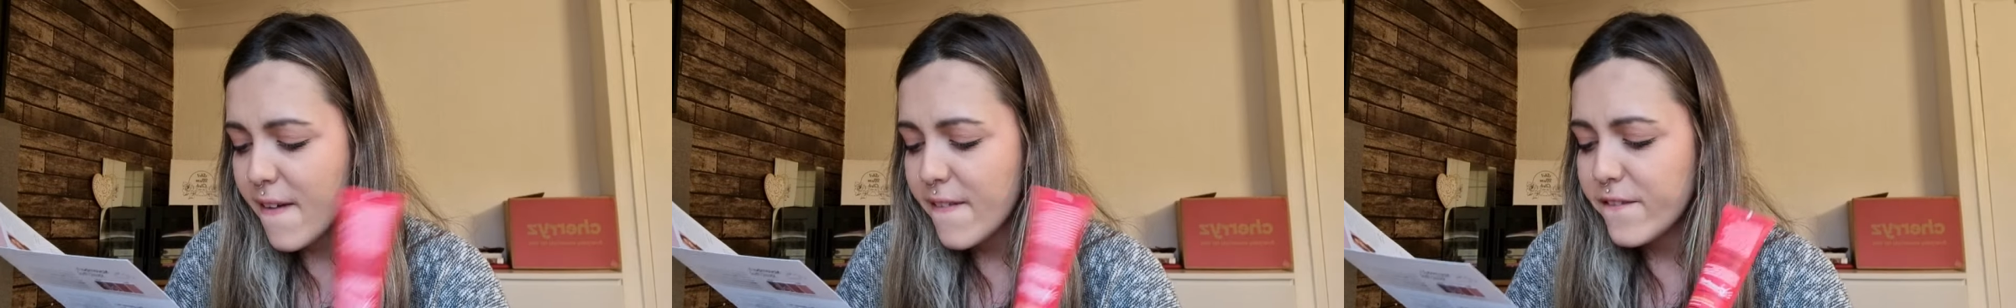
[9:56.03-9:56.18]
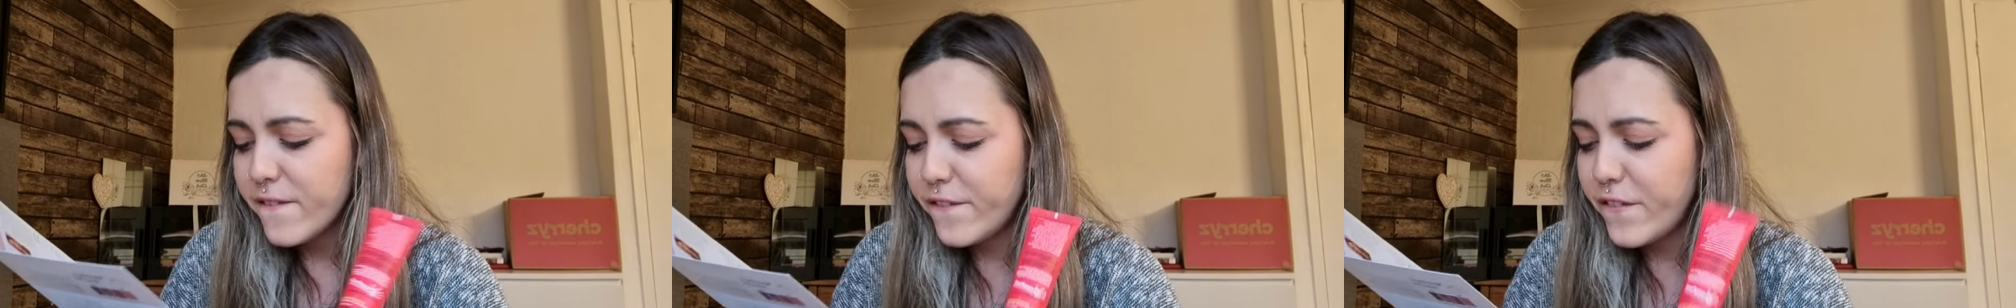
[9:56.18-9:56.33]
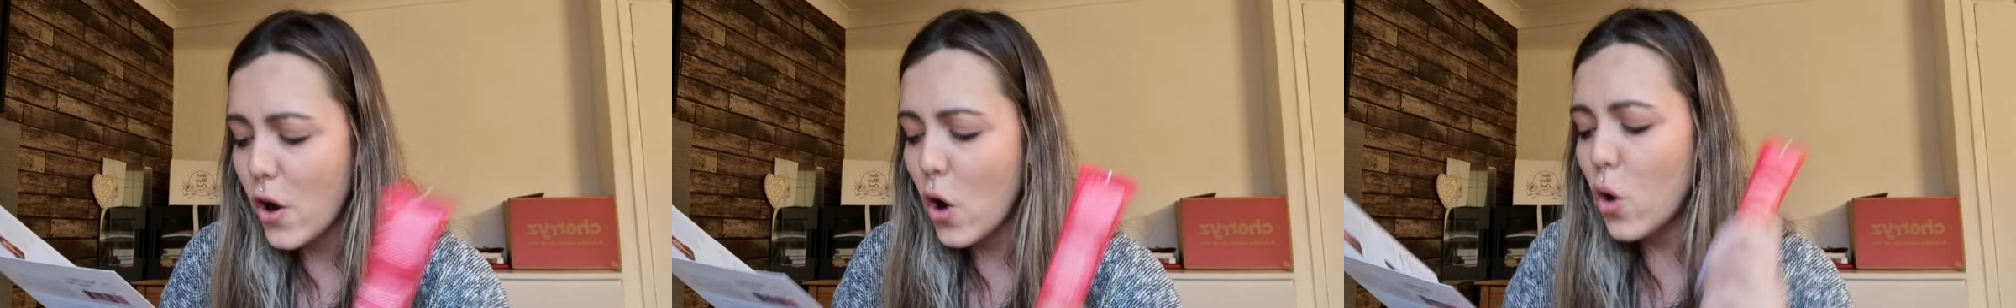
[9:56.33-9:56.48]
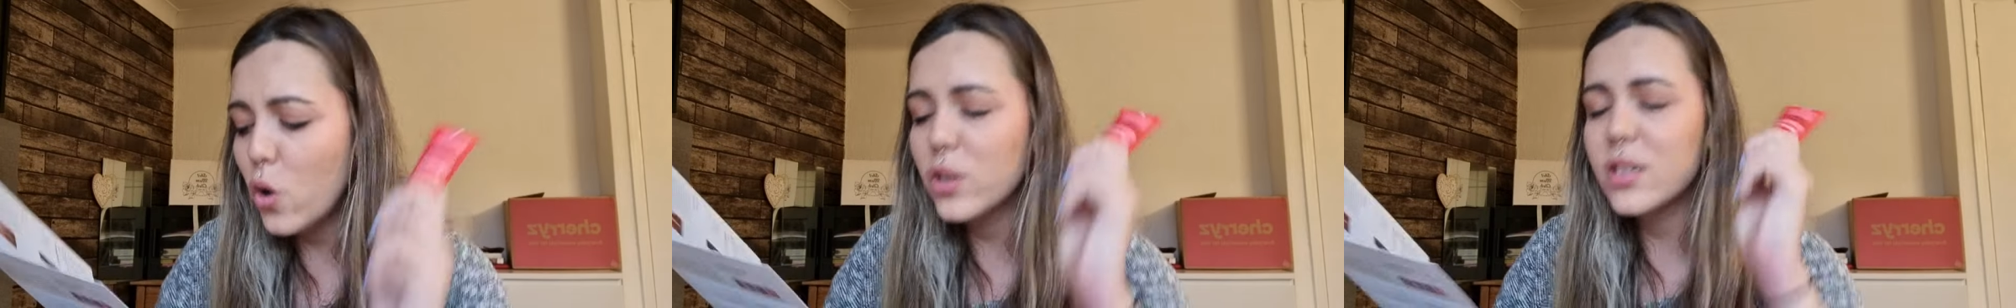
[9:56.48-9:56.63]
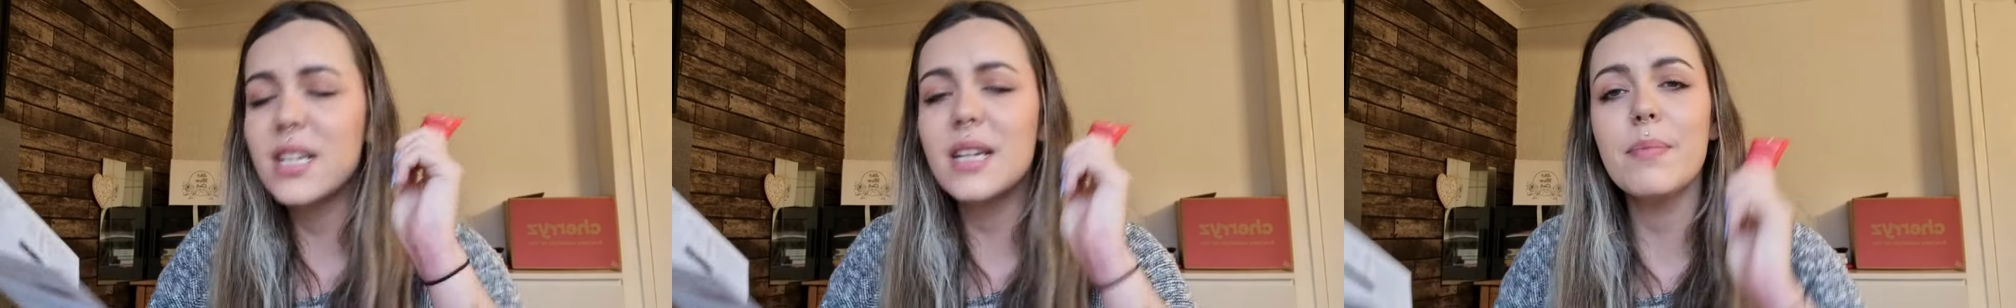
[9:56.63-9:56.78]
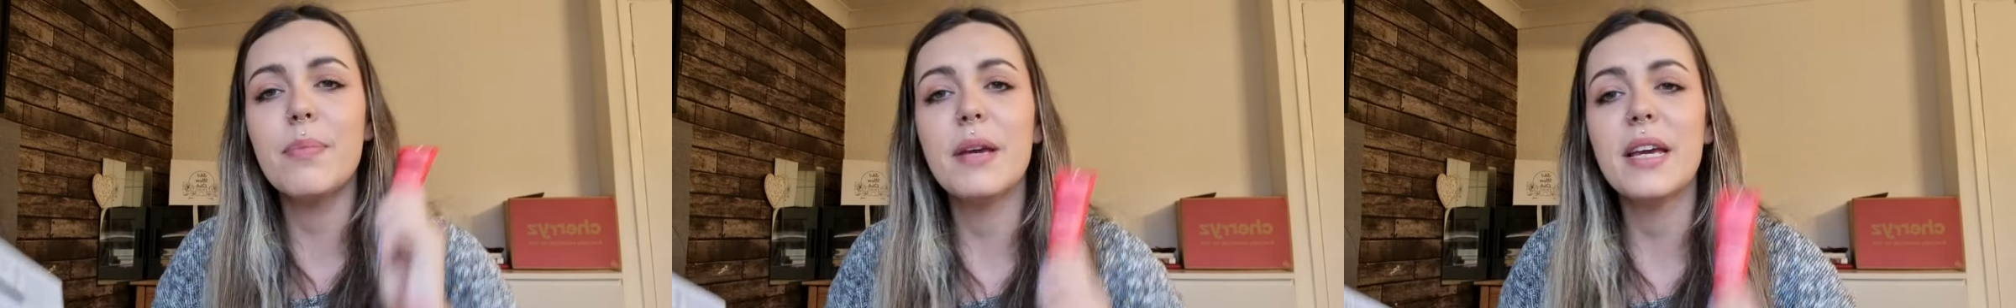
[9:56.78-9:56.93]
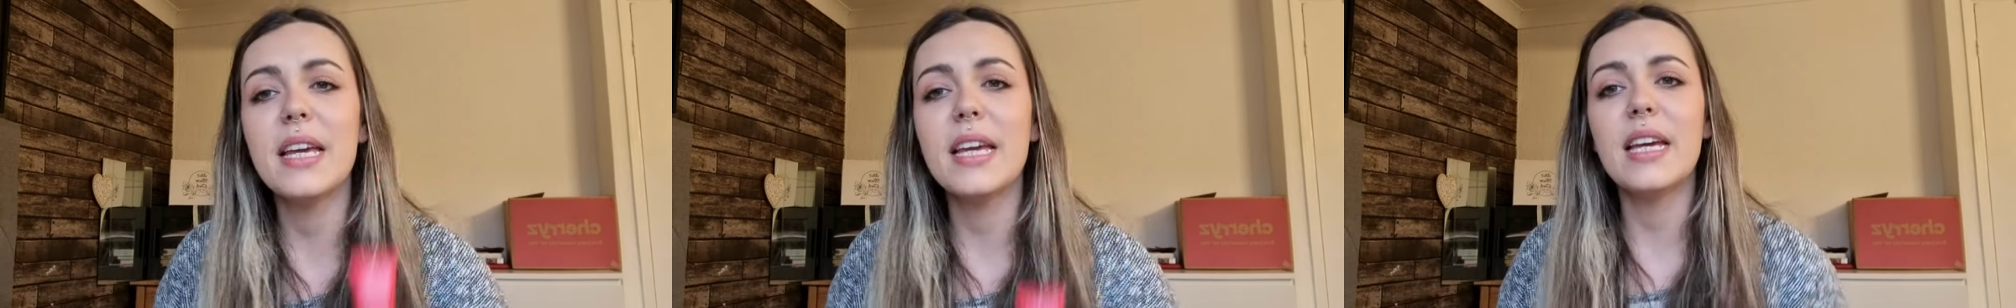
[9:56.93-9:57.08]

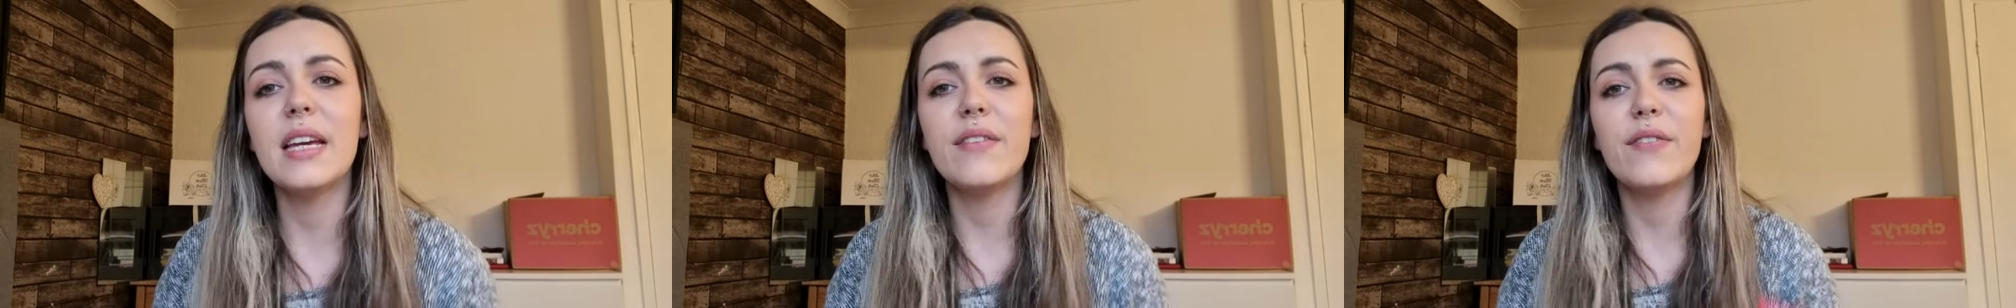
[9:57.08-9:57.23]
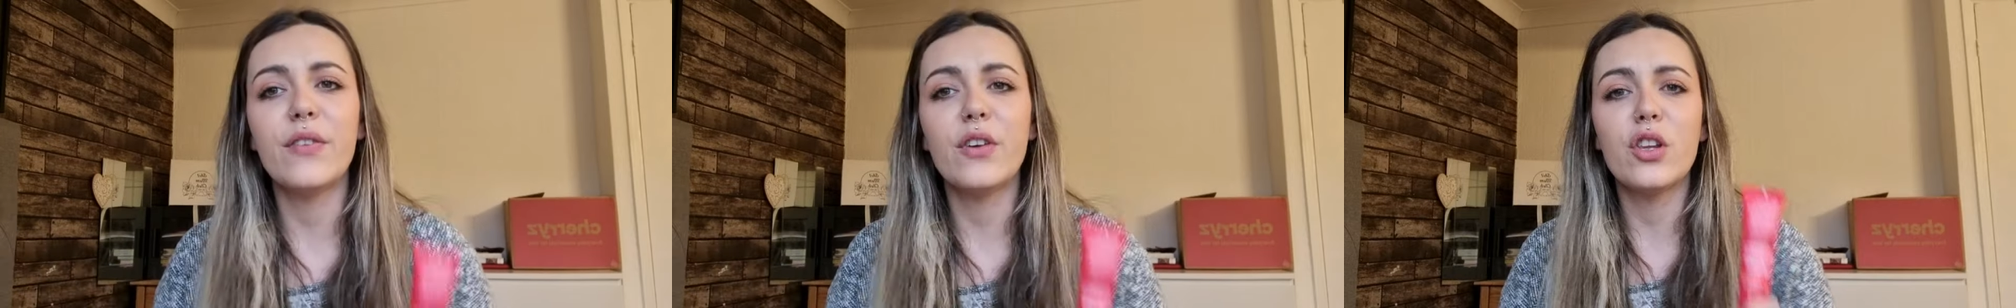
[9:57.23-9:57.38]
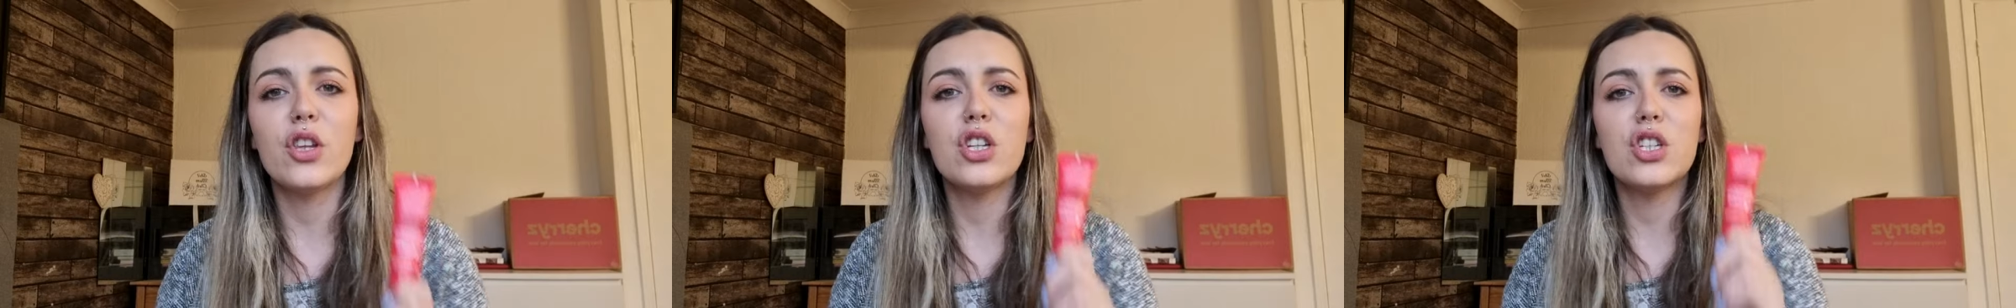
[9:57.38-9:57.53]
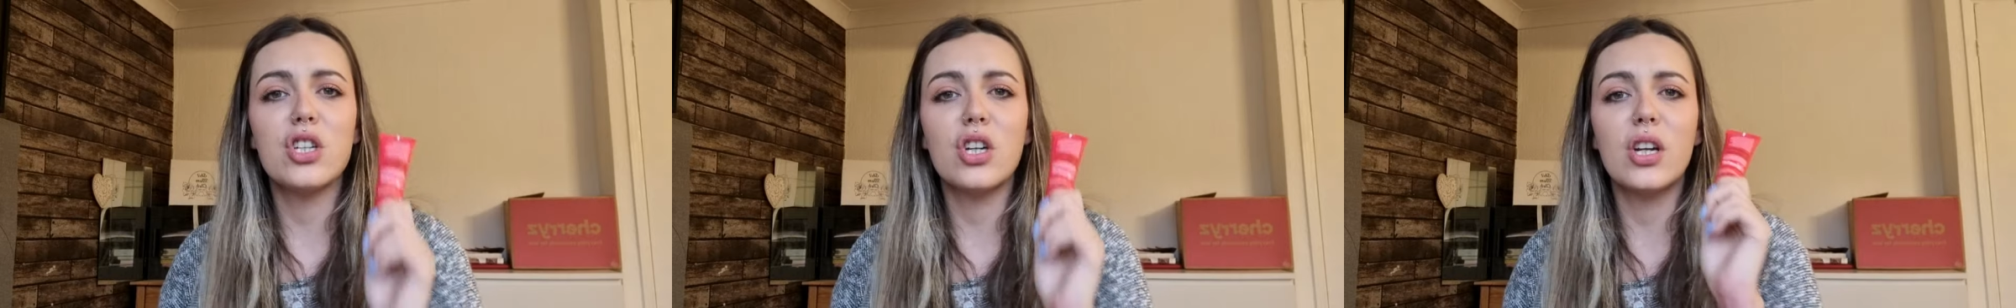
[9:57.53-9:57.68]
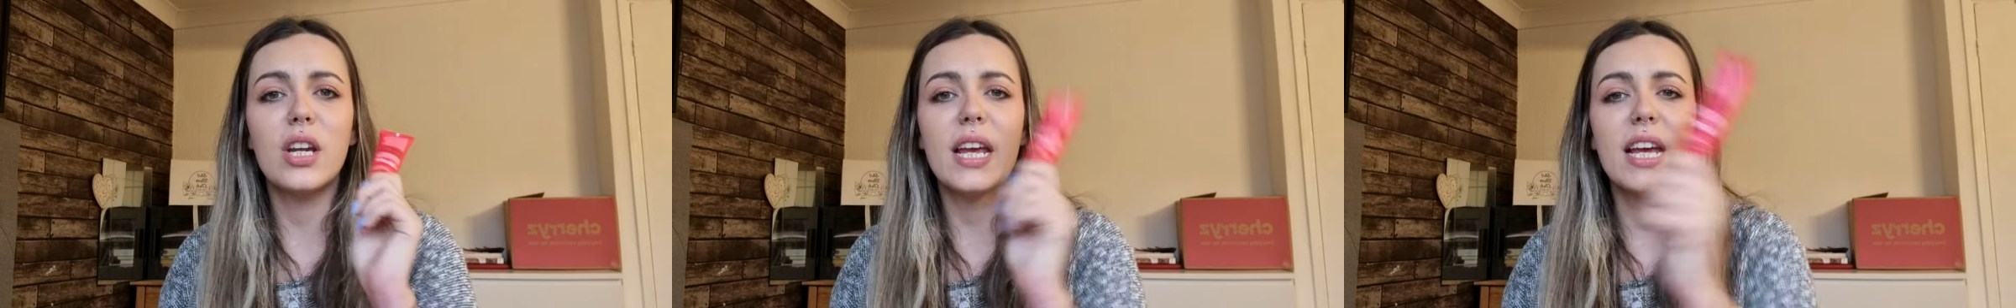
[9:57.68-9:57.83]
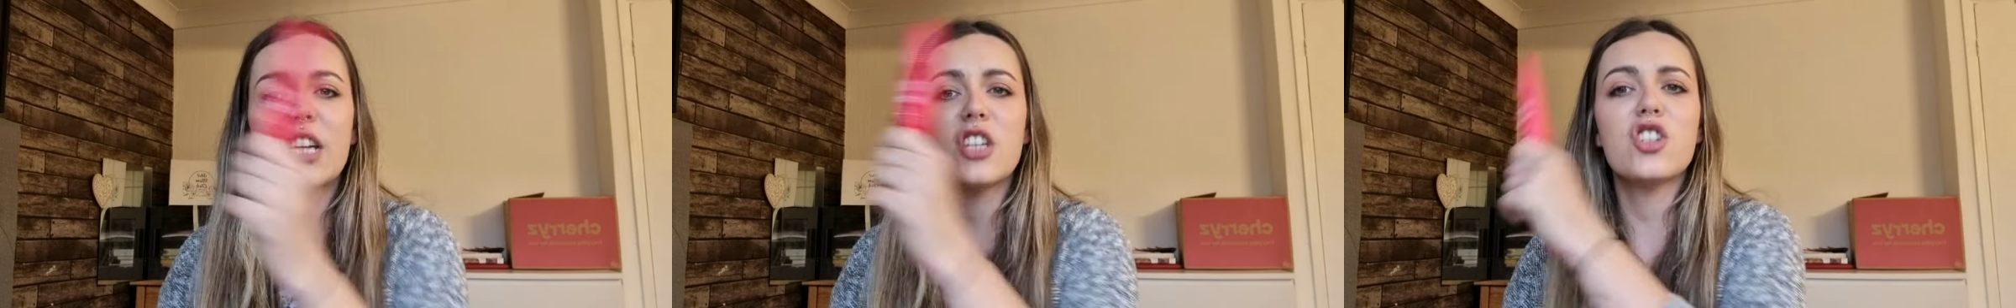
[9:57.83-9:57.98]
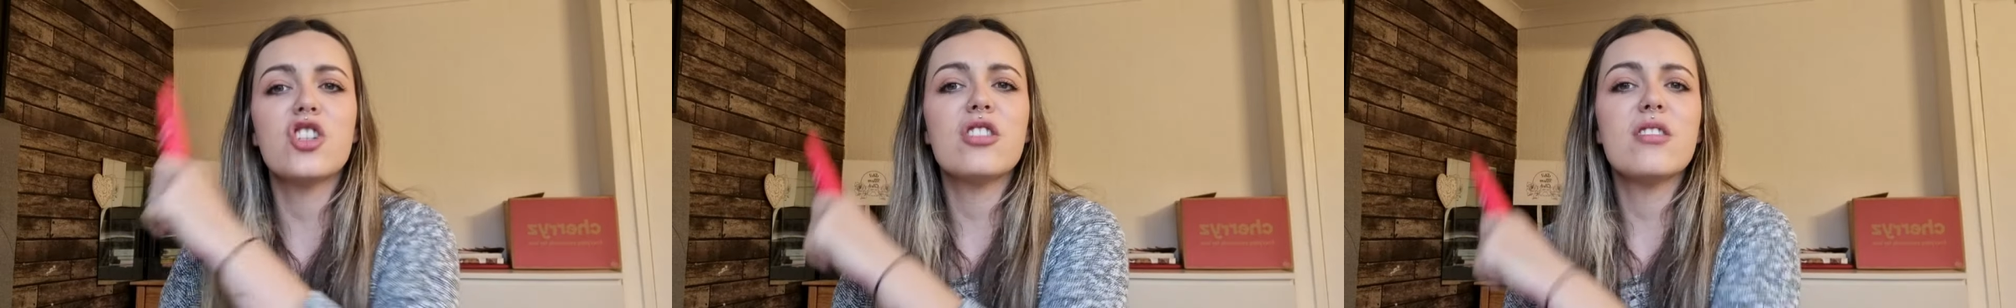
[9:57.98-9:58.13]
40p for the donations,